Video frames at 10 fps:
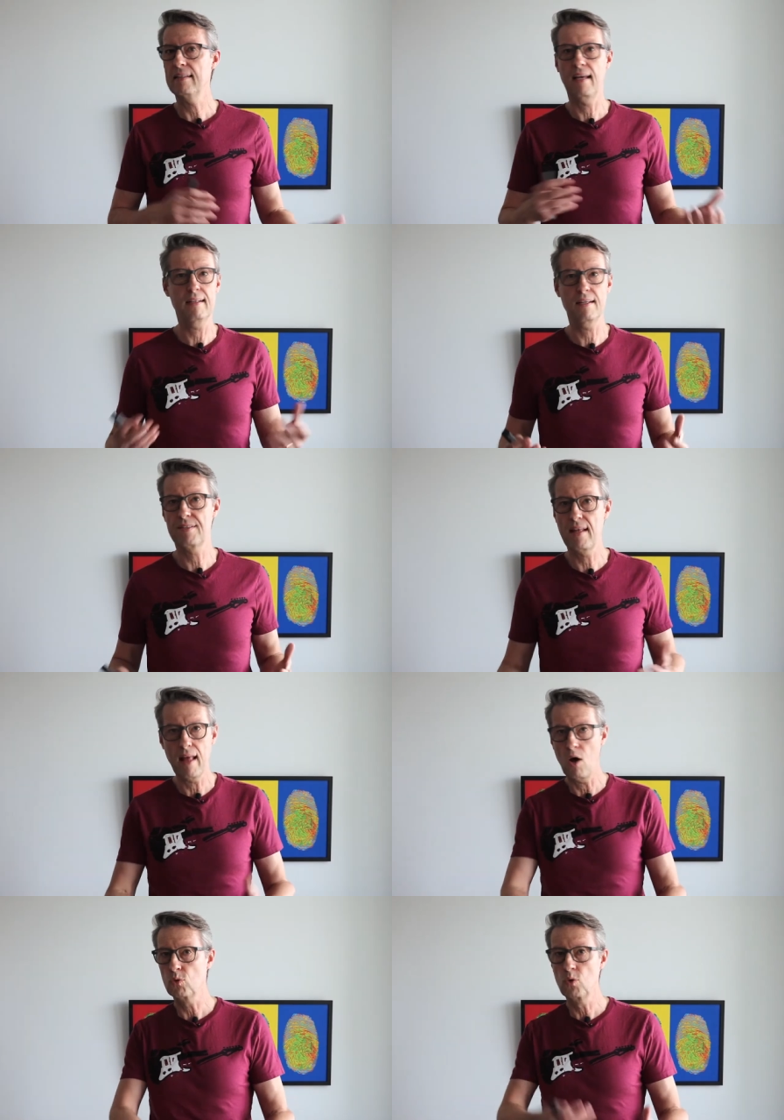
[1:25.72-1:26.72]
they
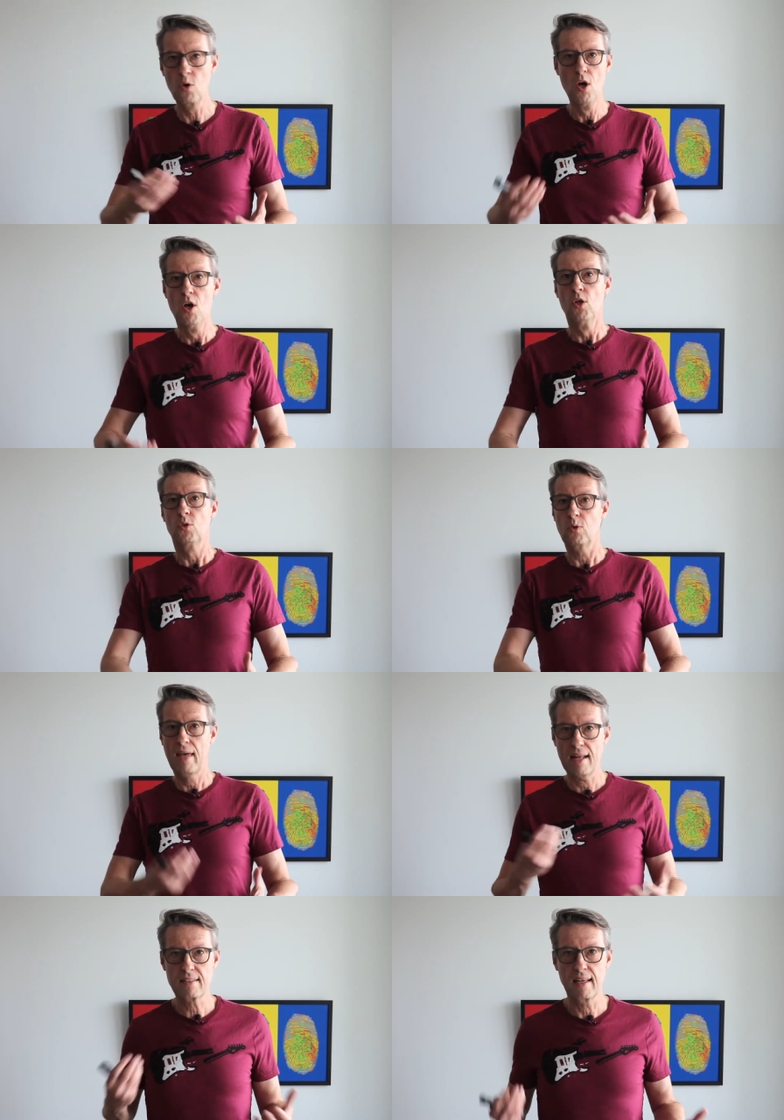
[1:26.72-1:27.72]
understand how to, to
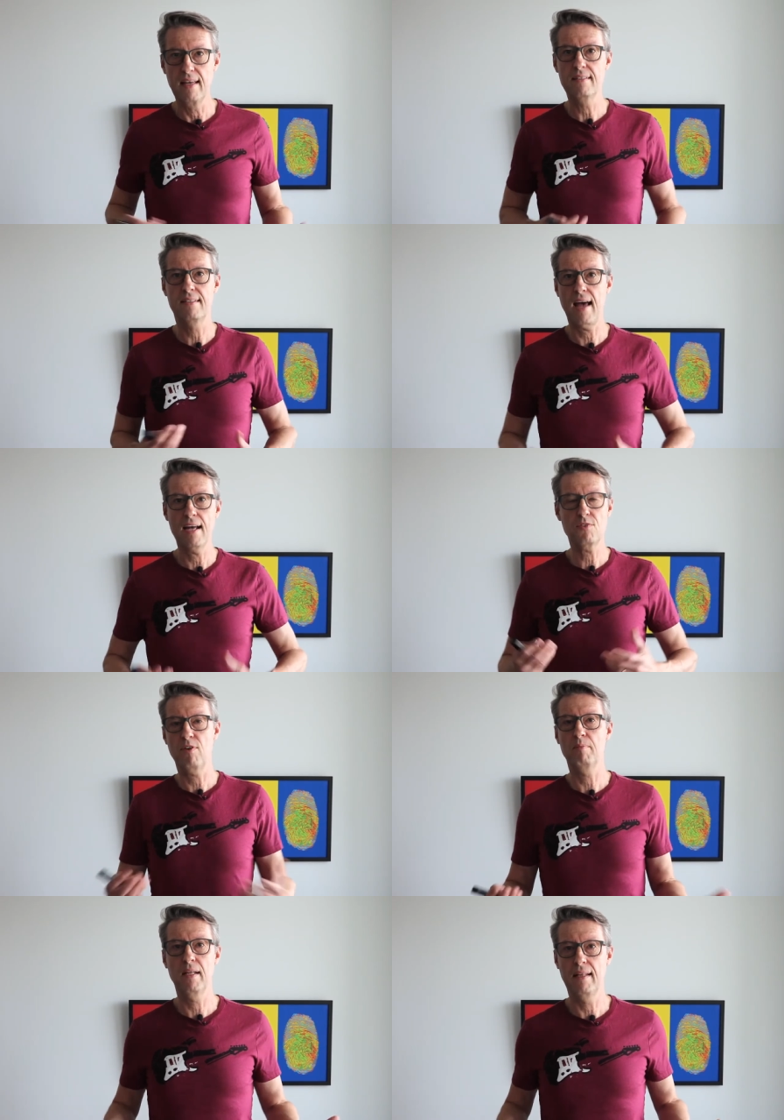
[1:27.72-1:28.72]
get insights
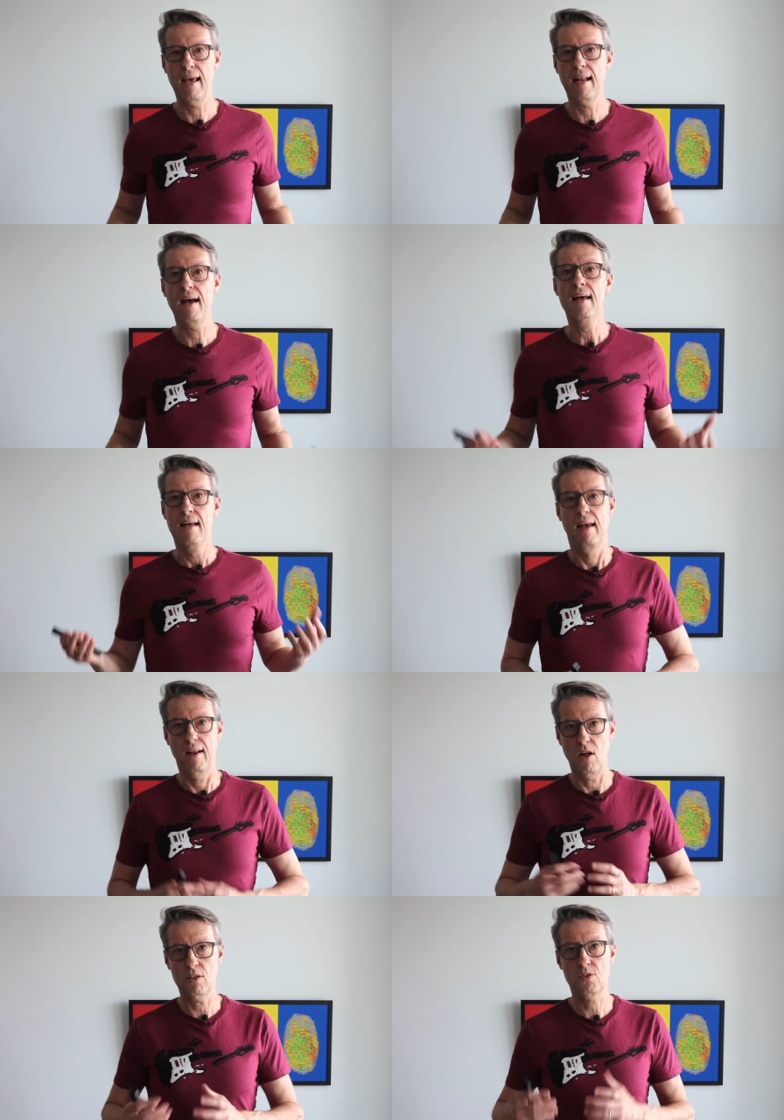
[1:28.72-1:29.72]
from the data,
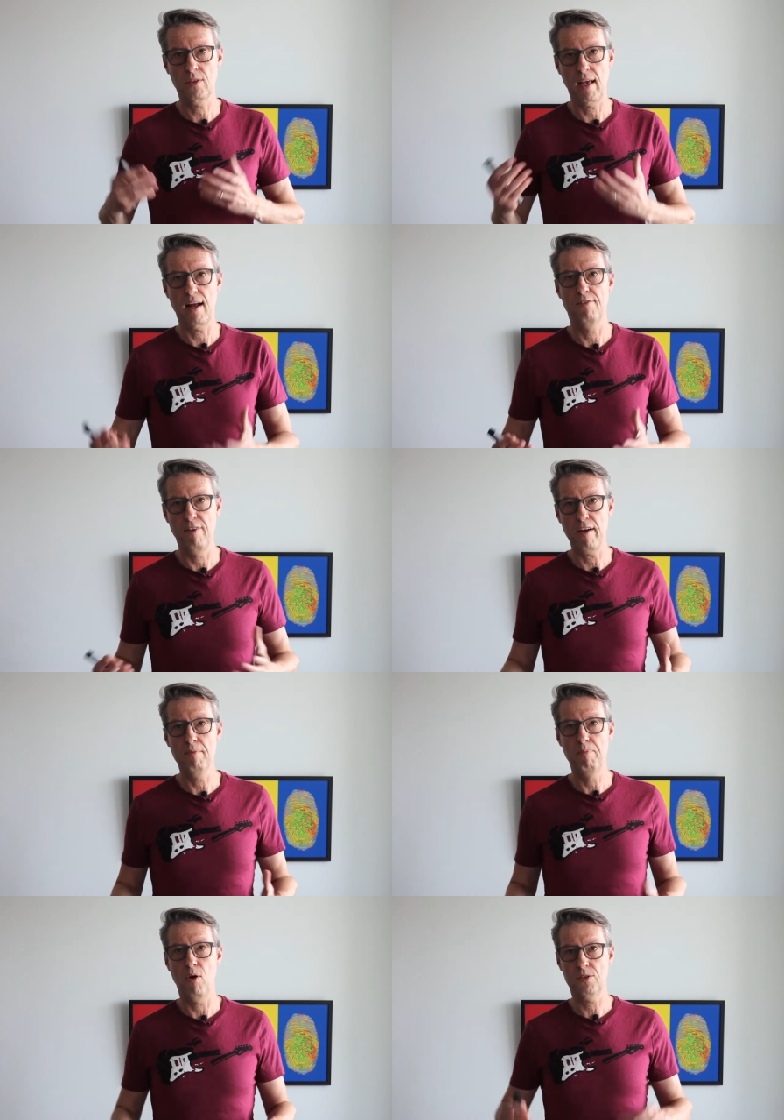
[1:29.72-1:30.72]
and also they are very
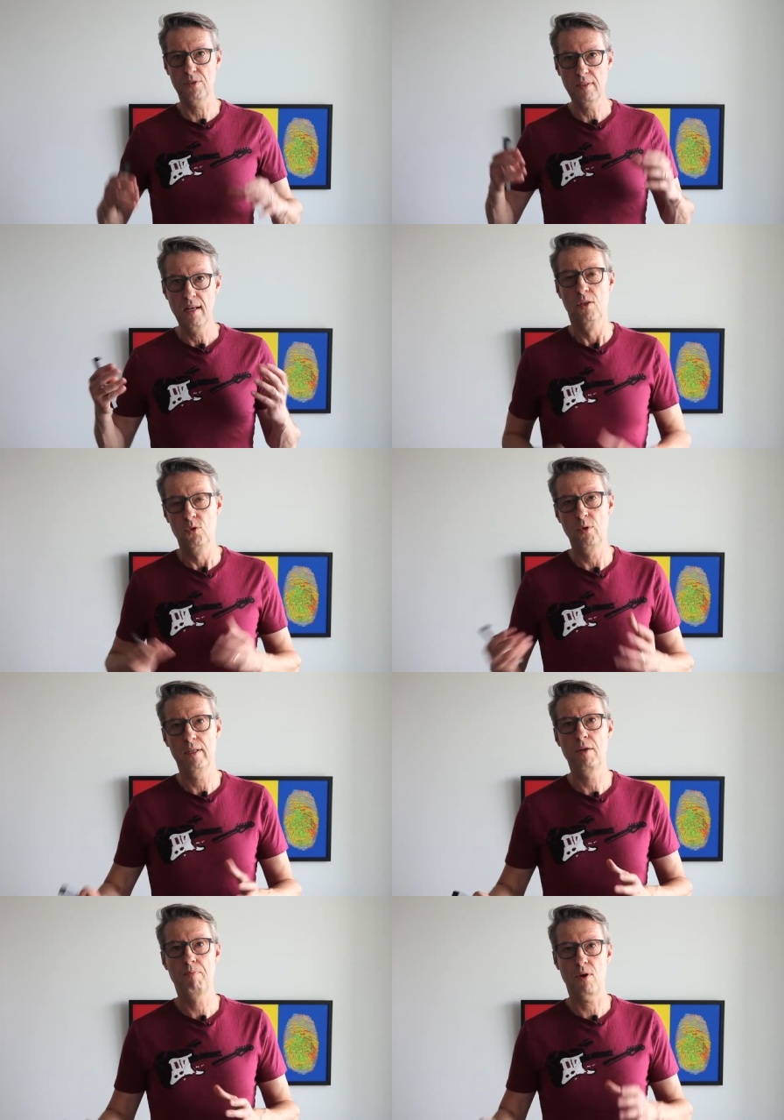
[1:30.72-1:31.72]
important
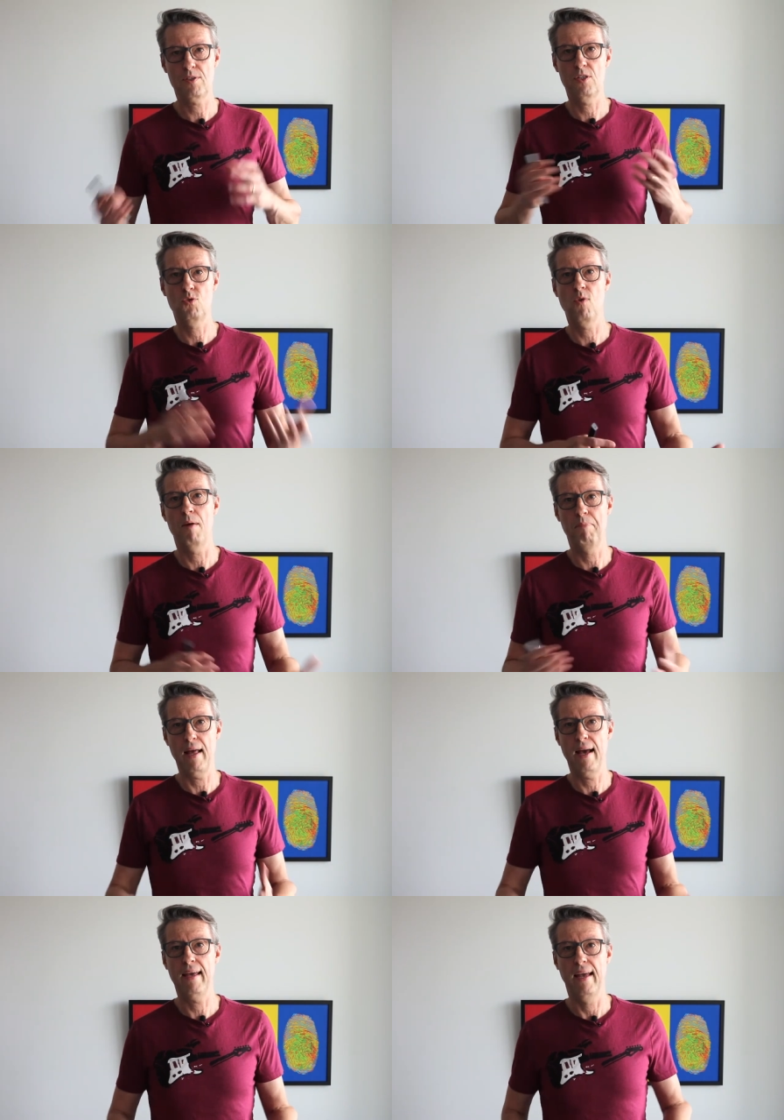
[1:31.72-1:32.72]
during the process to
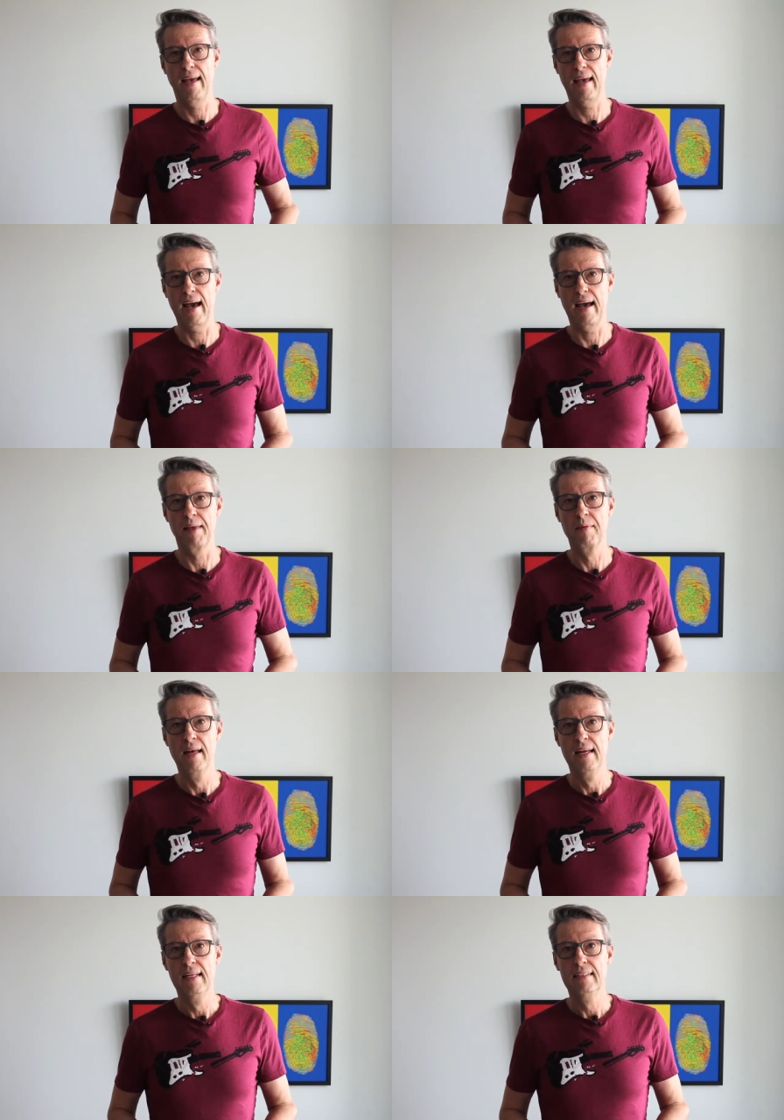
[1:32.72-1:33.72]
apply AI.
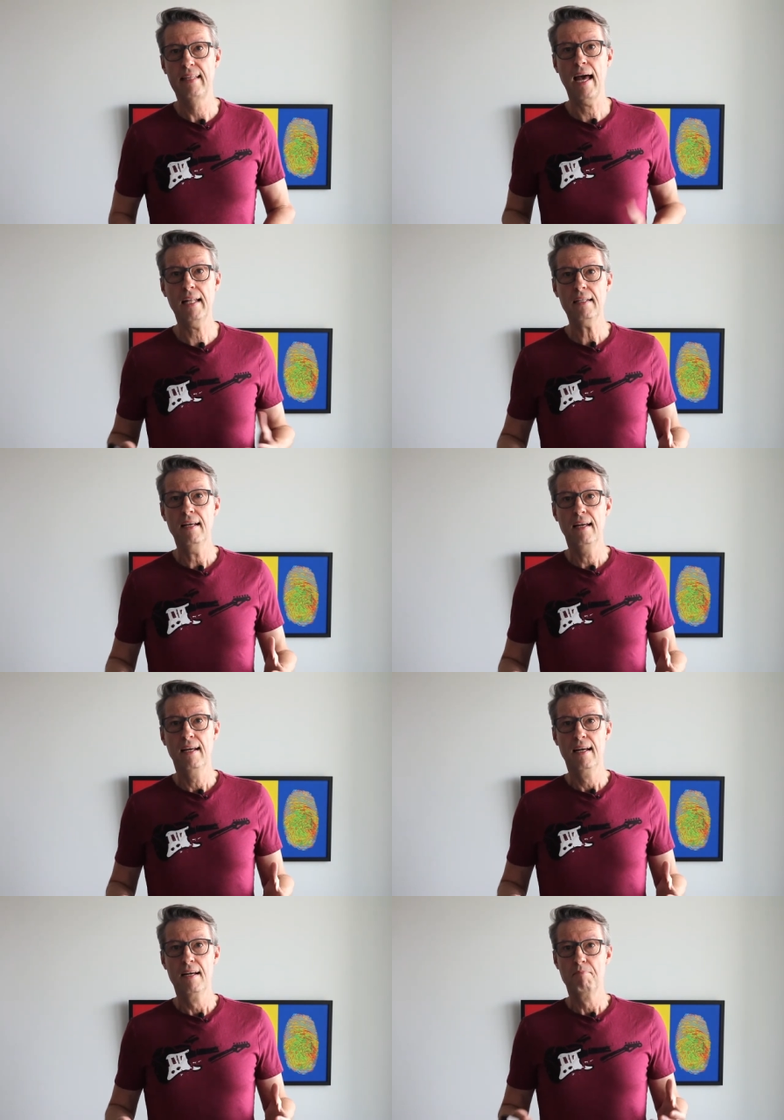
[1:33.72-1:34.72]
Then,
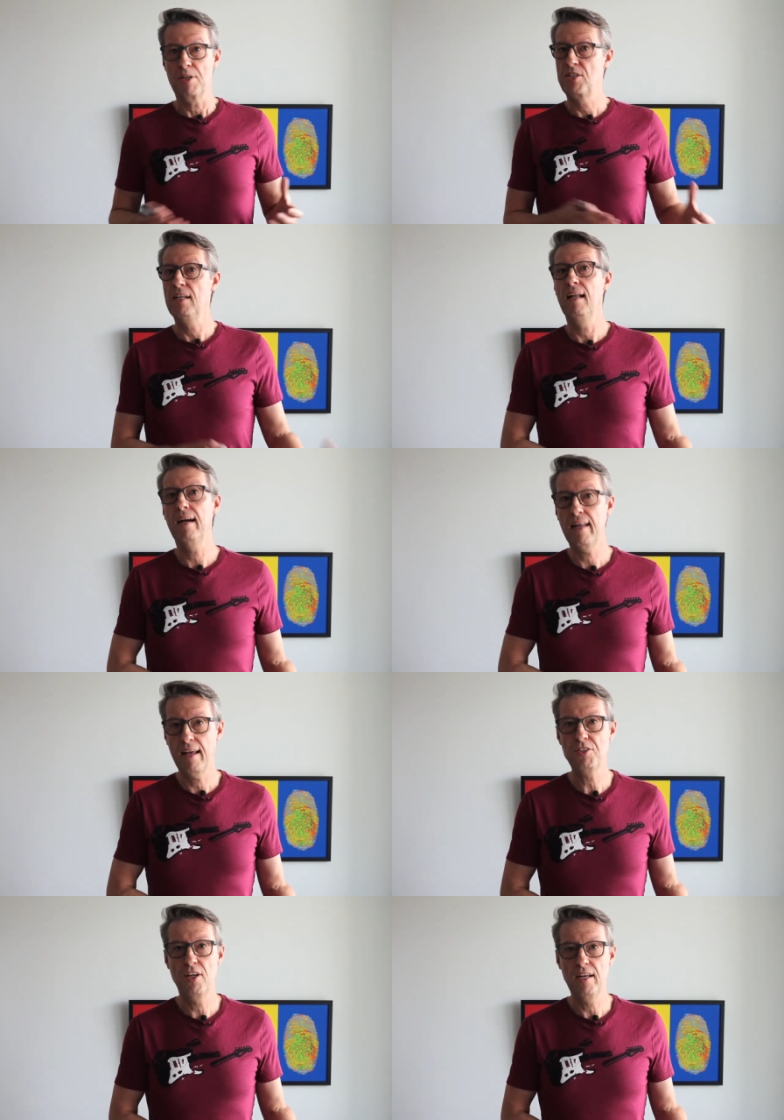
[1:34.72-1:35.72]
machine learning
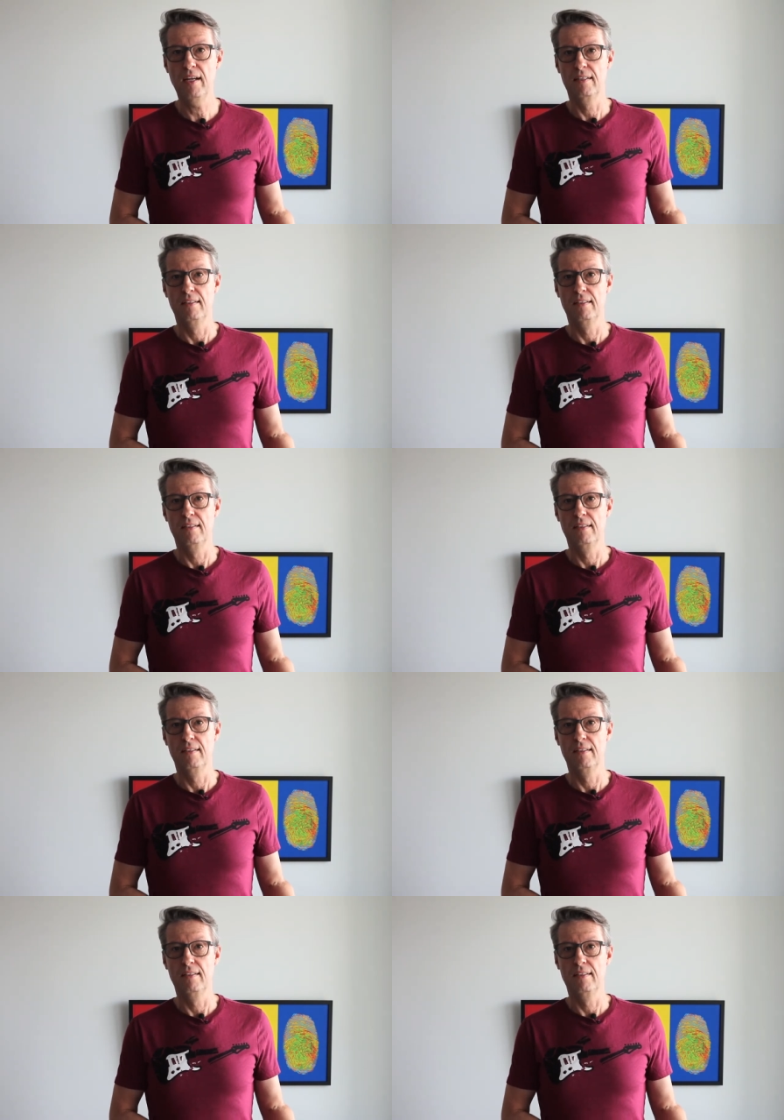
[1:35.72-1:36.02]
engineers